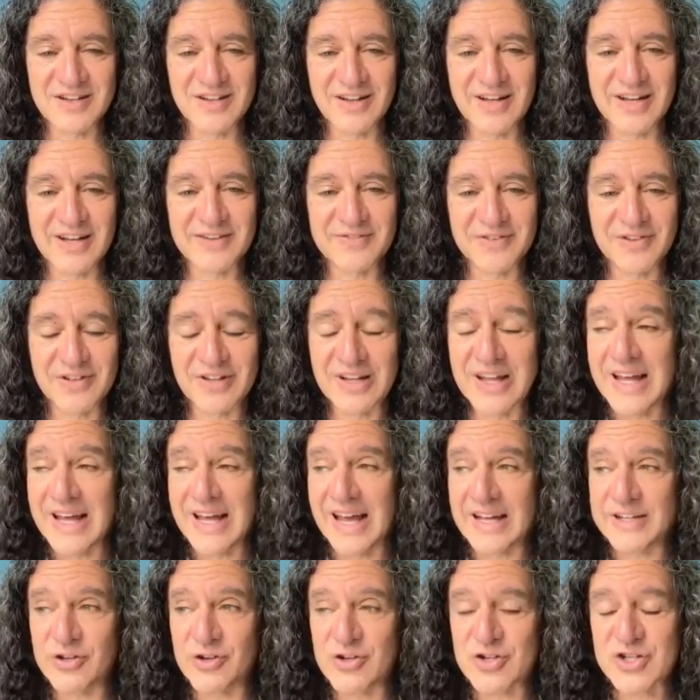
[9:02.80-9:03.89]
delightful
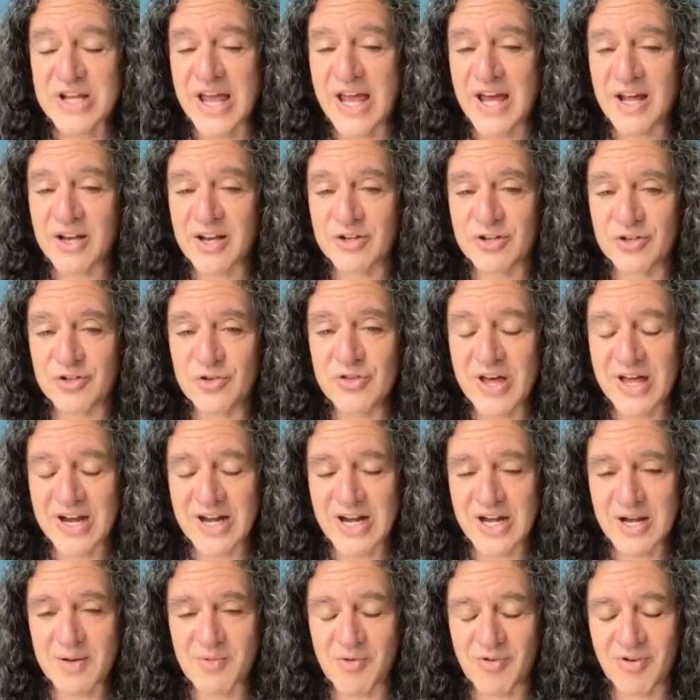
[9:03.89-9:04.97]
and you just can't do that
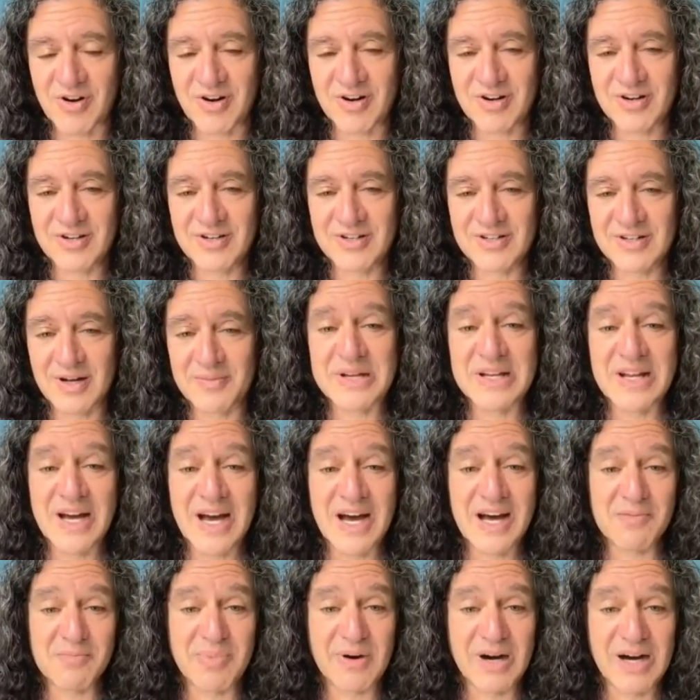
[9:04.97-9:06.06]
anymore i mean
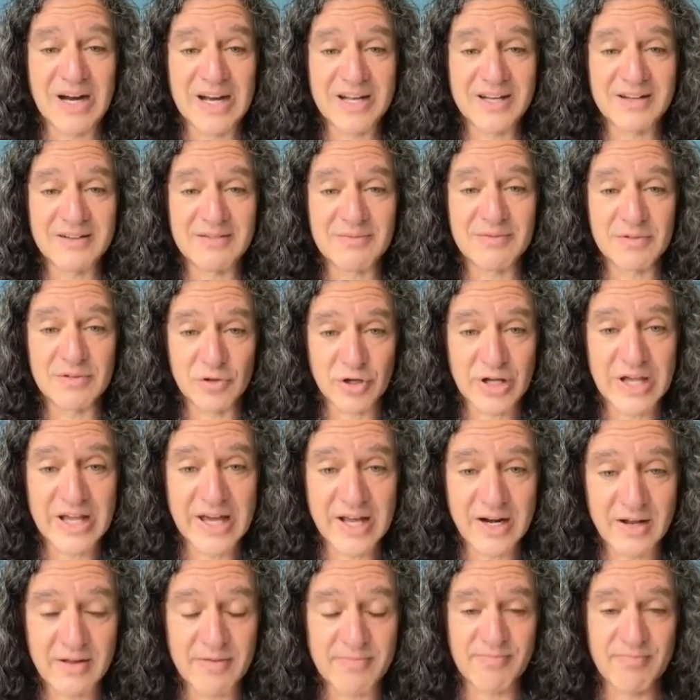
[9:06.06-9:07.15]
not by looking
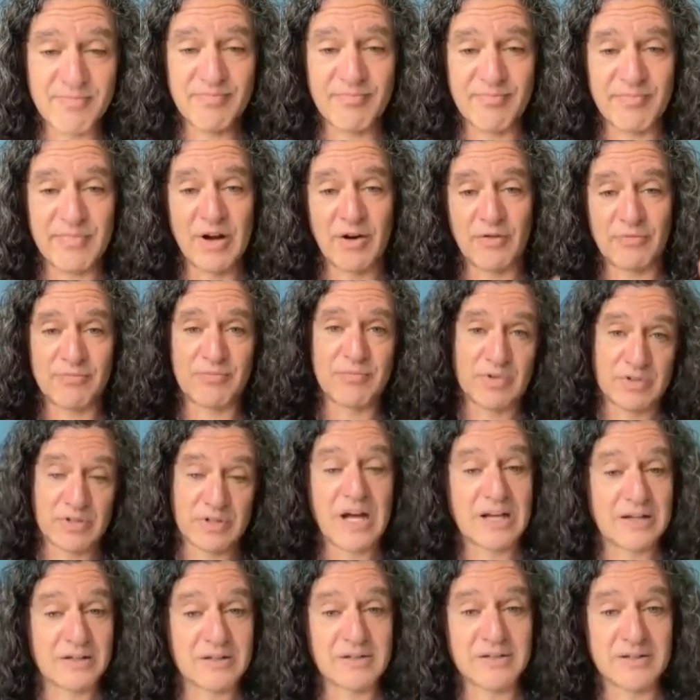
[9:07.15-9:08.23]
at a you know,
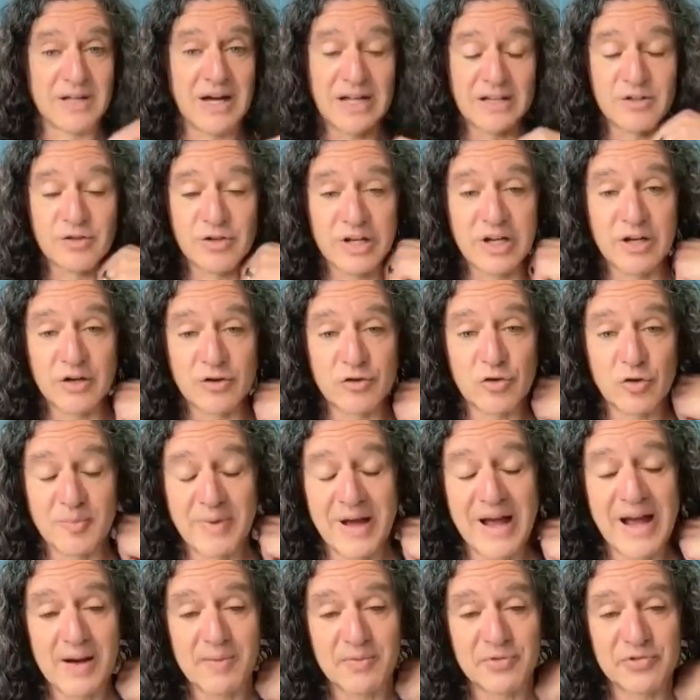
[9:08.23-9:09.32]
like not looking at Google
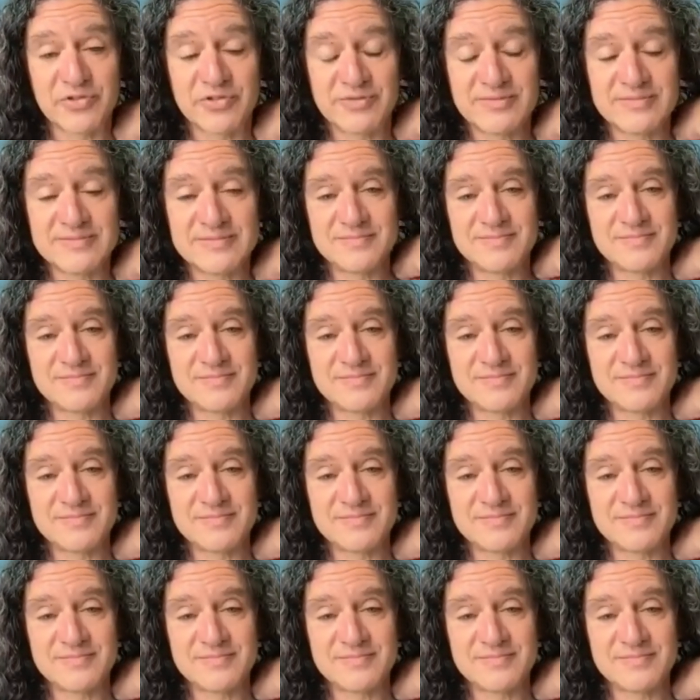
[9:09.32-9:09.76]
Maps.